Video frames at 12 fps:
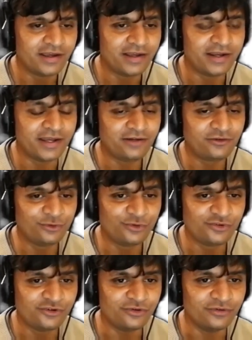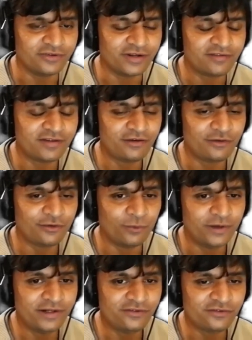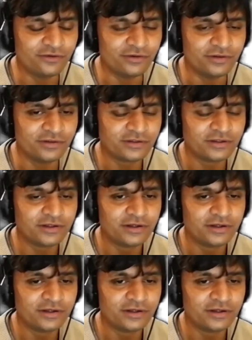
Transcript: and I had 2 students, and I said to the one student,